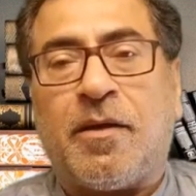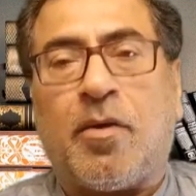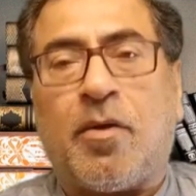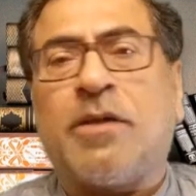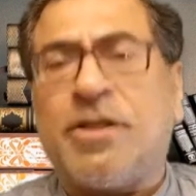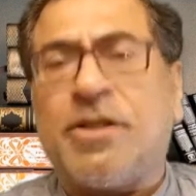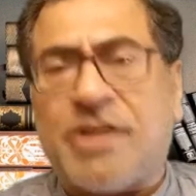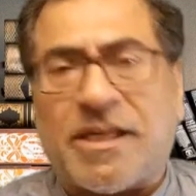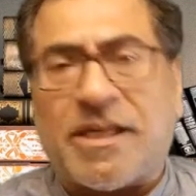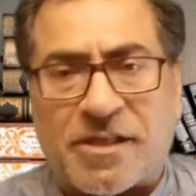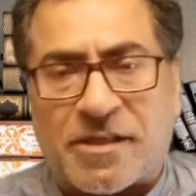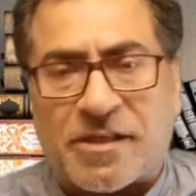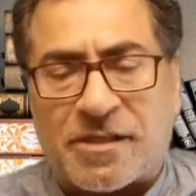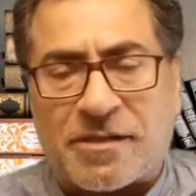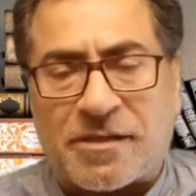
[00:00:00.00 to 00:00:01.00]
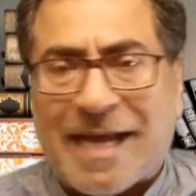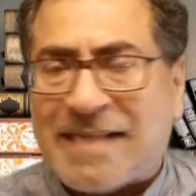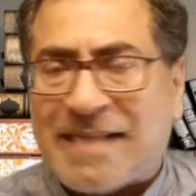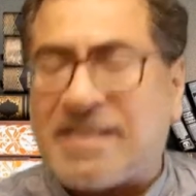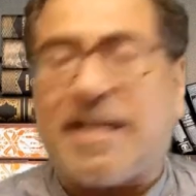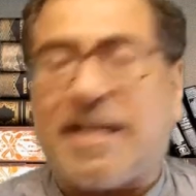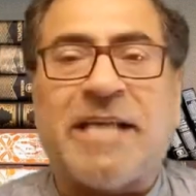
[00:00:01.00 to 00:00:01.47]
or the judges,
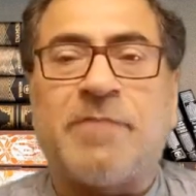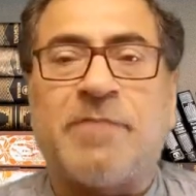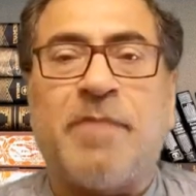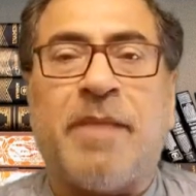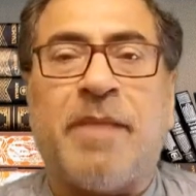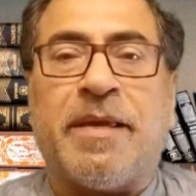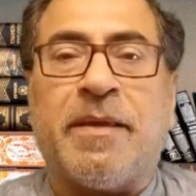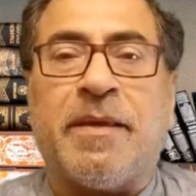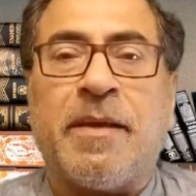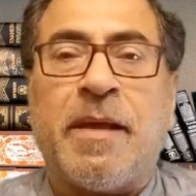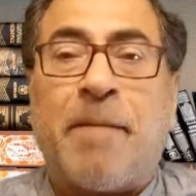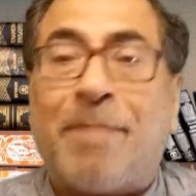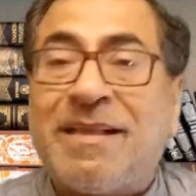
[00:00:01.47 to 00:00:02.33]
as the case may be,